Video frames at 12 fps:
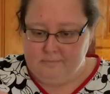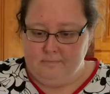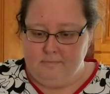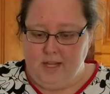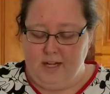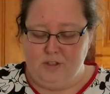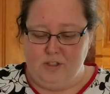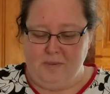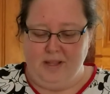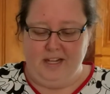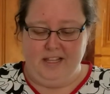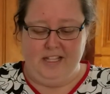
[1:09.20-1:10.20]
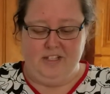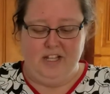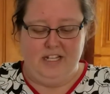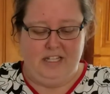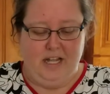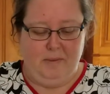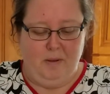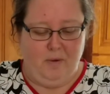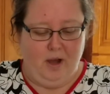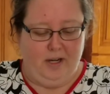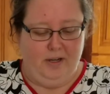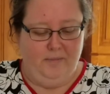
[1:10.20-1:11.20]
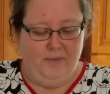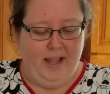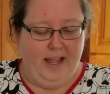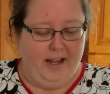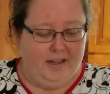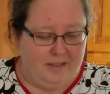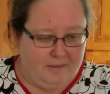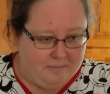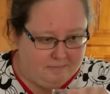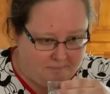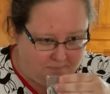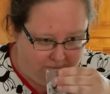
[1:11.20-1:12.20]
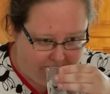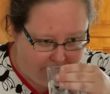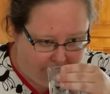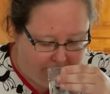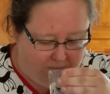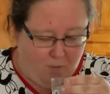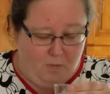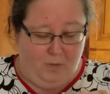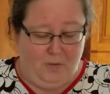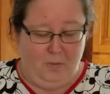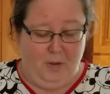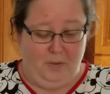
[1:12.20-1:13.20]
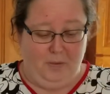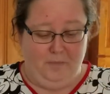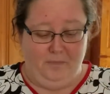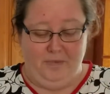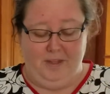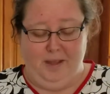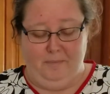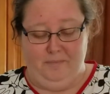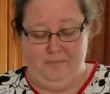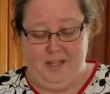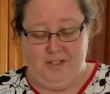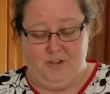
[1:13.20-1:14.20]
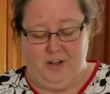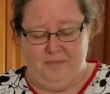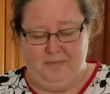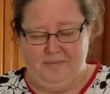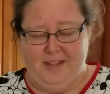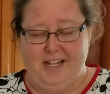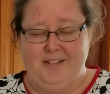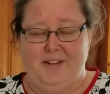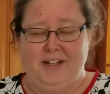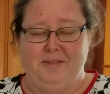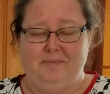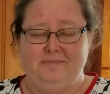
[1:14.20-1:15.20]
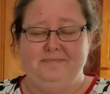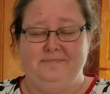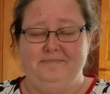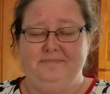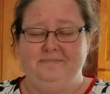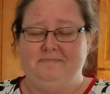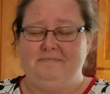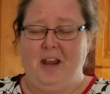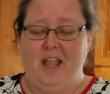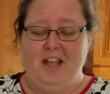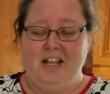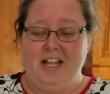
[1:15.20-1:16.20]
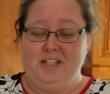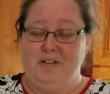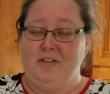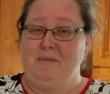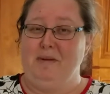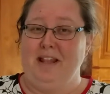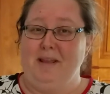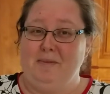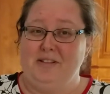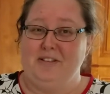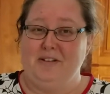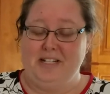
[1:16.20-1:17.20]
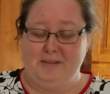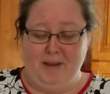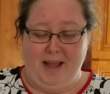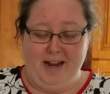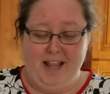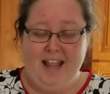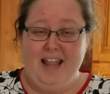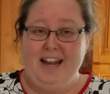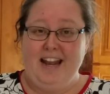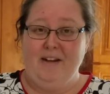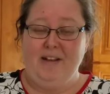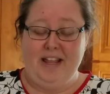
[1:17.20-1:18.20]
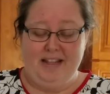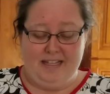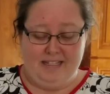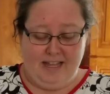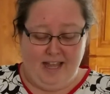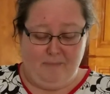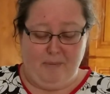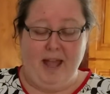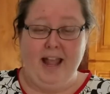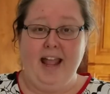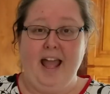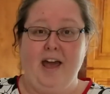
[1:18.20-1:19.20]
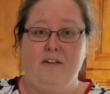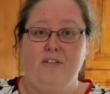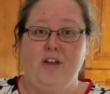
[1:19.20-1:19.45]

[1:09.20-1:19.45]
I don't smell anything, so that's gotta be water, and, ooh, whoa, yep, that's strong. That's vinegar, Okay, so I've got my labels in the right spot. Now, in this cup, I have